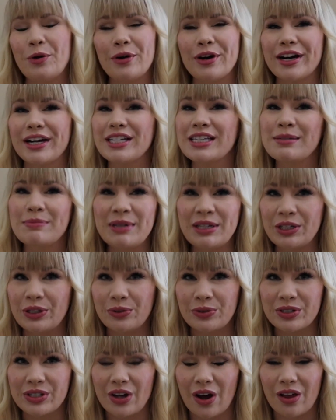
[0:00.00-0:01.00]
or it's been
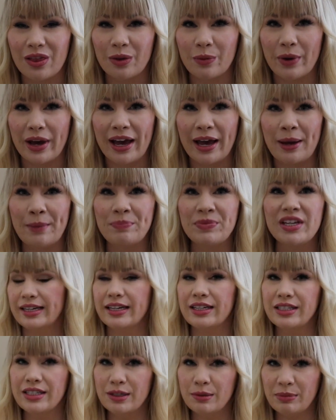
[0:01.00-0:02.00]
used all the way
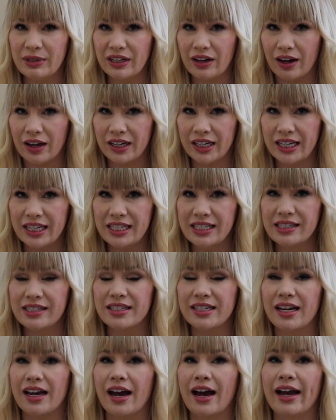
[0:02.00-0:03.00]
and to be
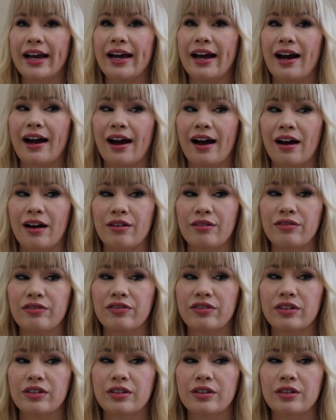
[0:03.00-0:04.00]
honest I have
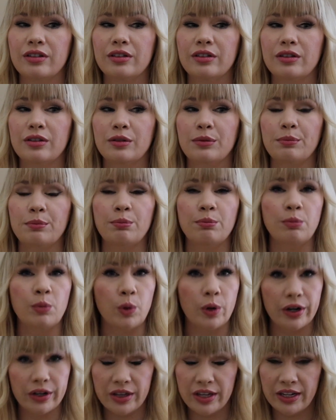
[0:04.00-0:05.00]

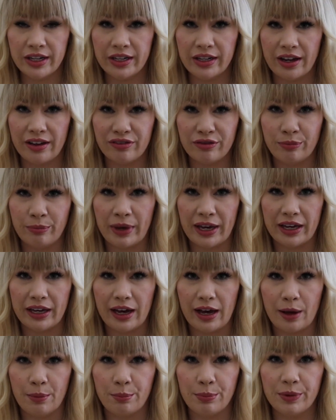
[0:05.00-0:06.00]
more than enough
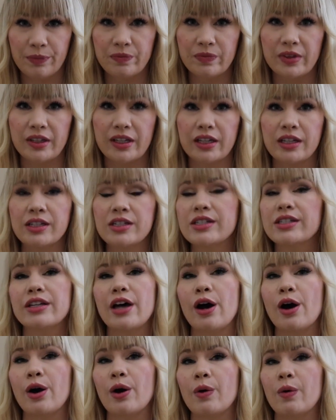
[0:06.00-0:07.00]
makeup and
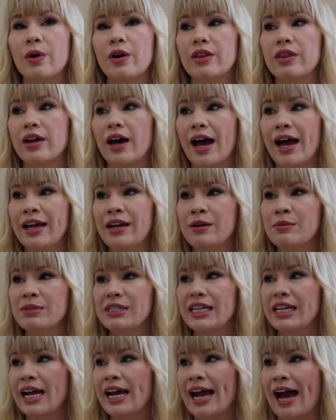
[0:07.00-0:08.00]
so the items
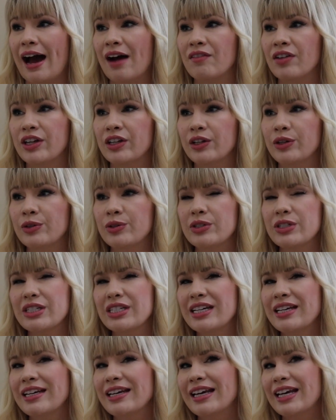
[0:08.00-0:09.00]
that I haven't used
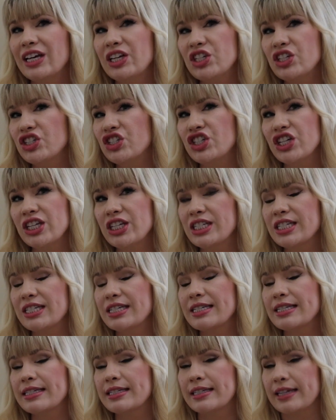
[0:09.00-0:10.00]
it's just
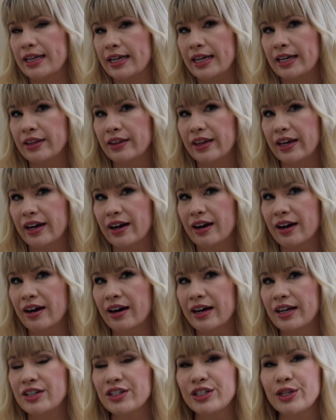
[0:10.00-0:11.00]
sitting there
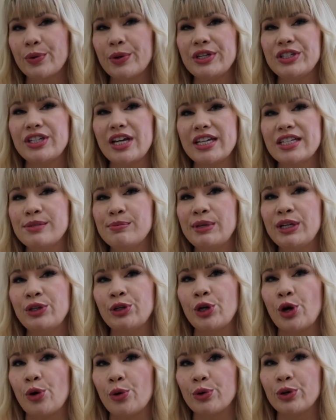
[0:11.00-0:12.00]
and so it does me
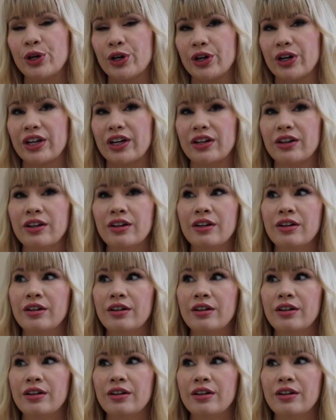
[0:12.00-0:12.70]
no good